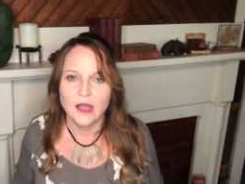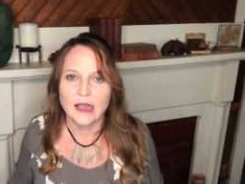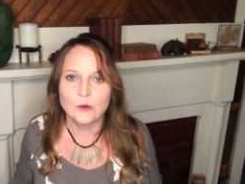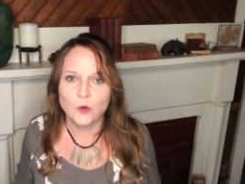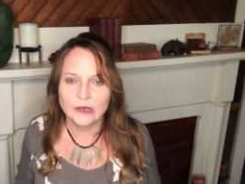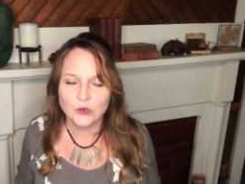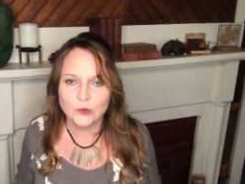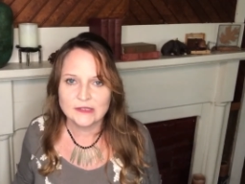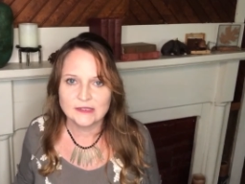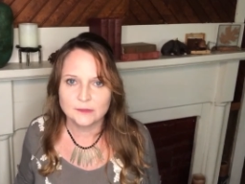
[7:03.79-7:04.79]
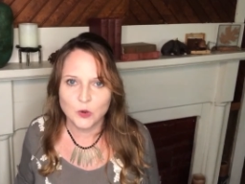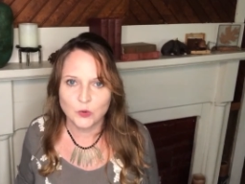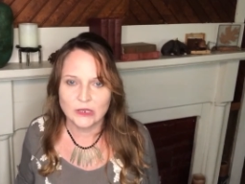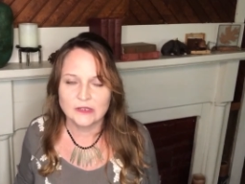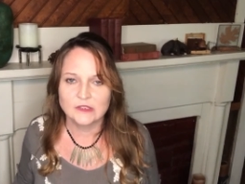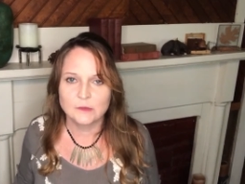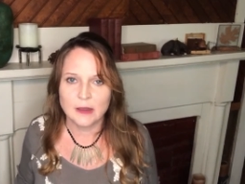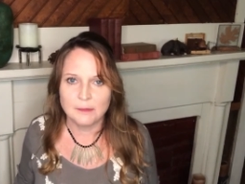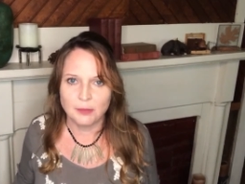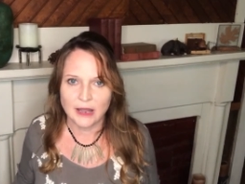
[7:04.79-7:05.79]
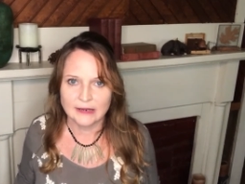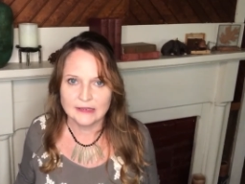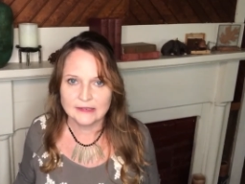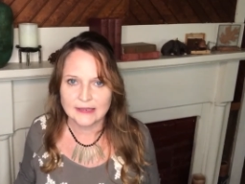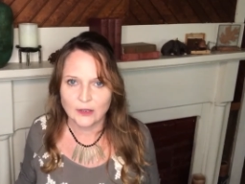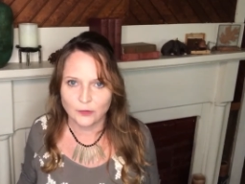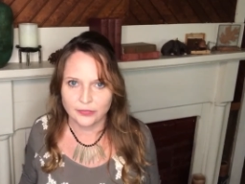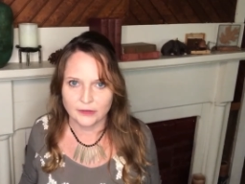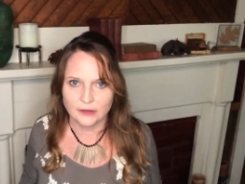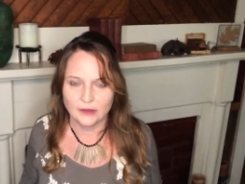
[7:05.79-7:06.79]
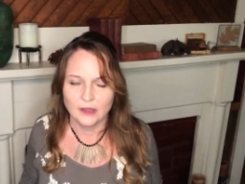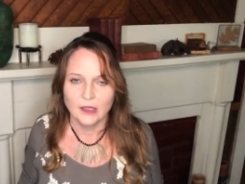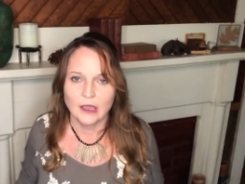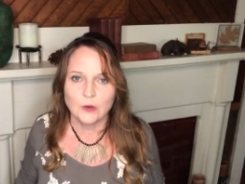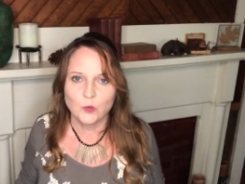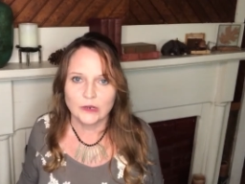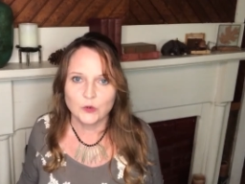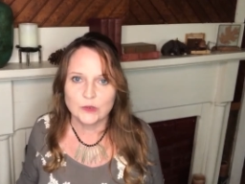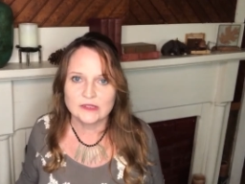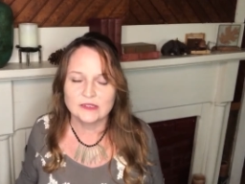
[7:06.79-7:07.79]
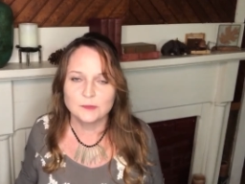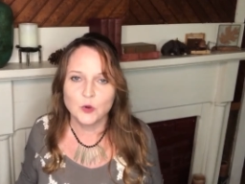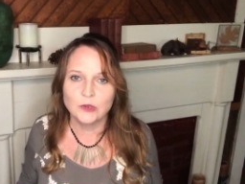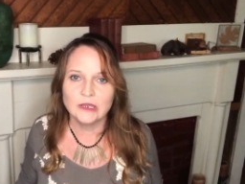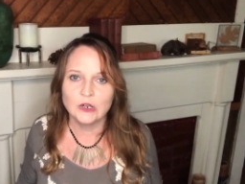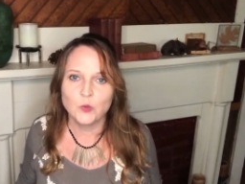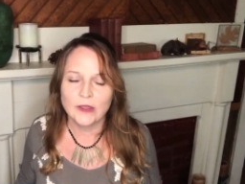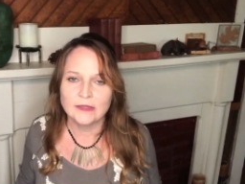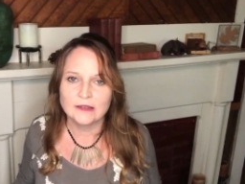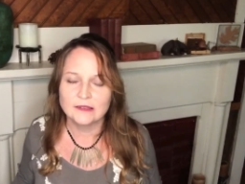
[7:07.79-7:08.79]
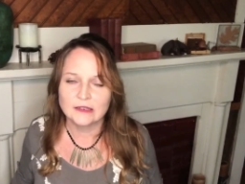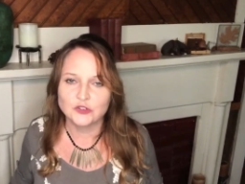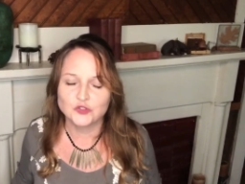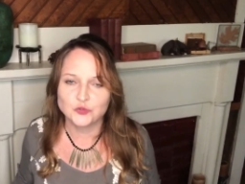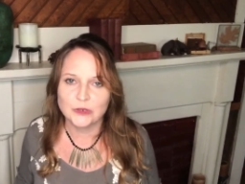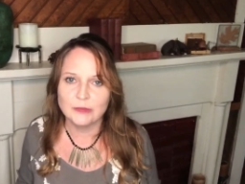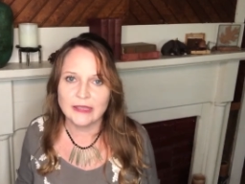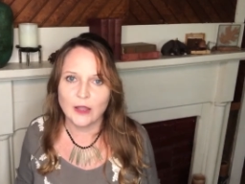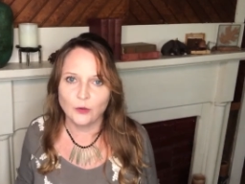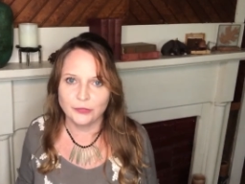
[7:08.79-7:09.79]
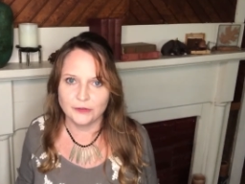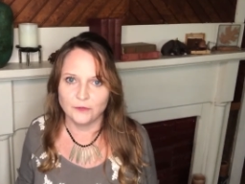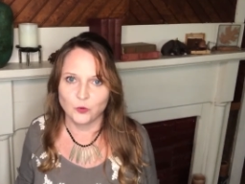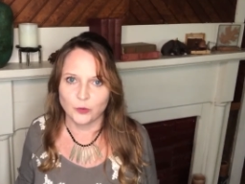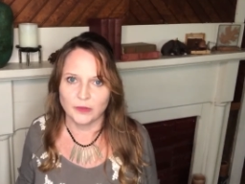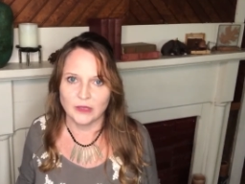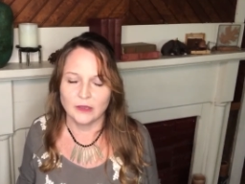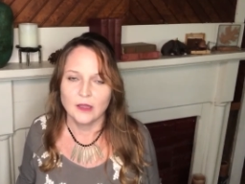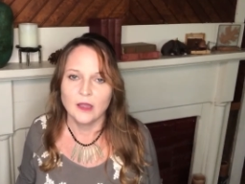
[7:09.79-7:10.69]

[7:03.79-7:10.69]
I want to quit smoking so that my body is healthy. I want to quit smoking in a way that is extremely healthy for me.